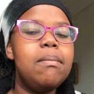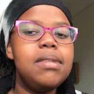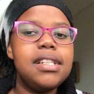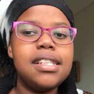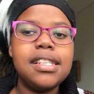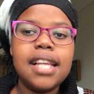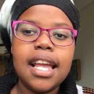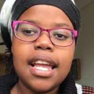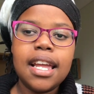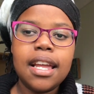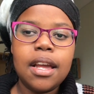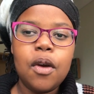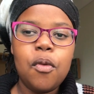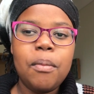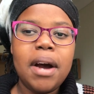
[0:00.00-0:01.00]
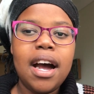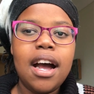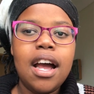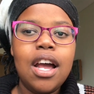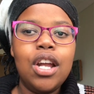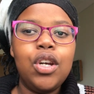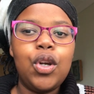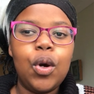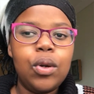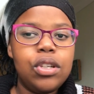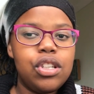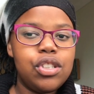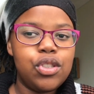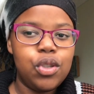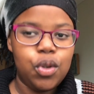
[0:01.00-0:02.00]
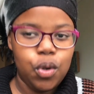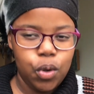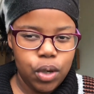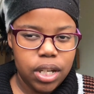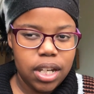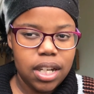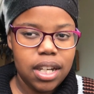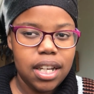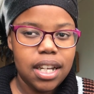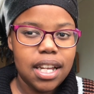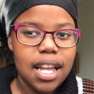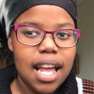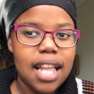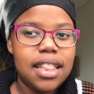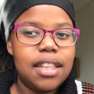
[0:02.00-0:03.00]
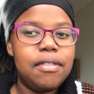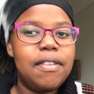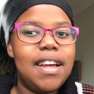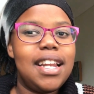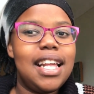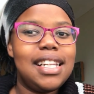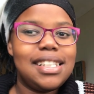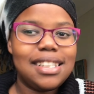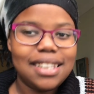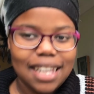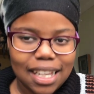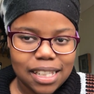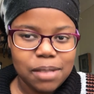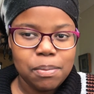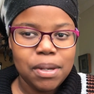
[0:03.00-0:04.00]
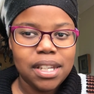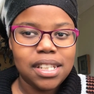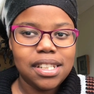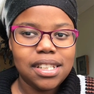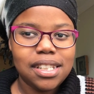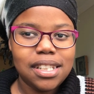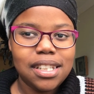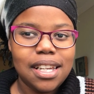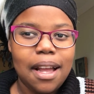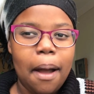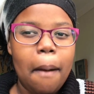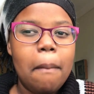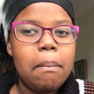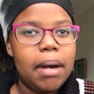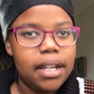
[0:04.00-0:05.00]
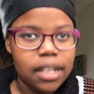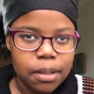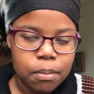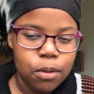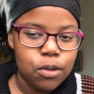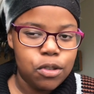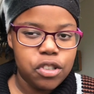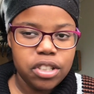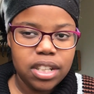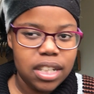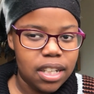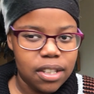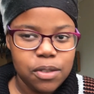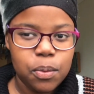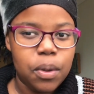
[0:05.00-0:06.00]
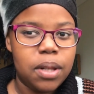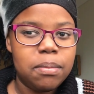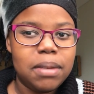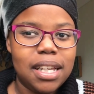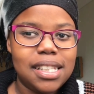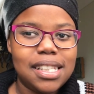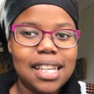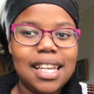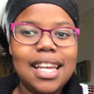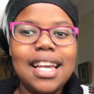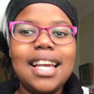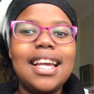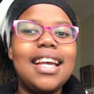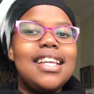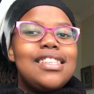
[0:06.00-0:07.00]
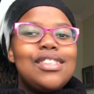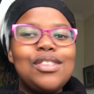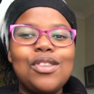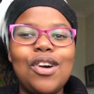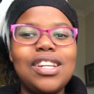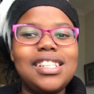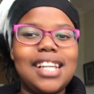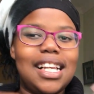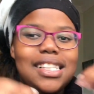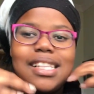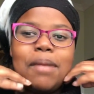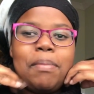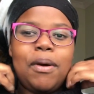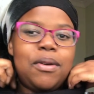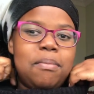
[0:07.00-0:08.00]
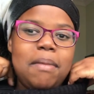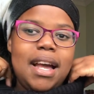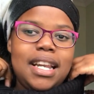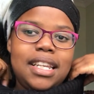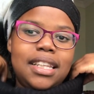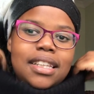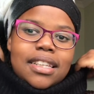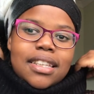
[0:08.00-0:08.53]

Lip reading: just saying, don't just look at the financial aspect, but emotionally as well. That's it. It's not just about money.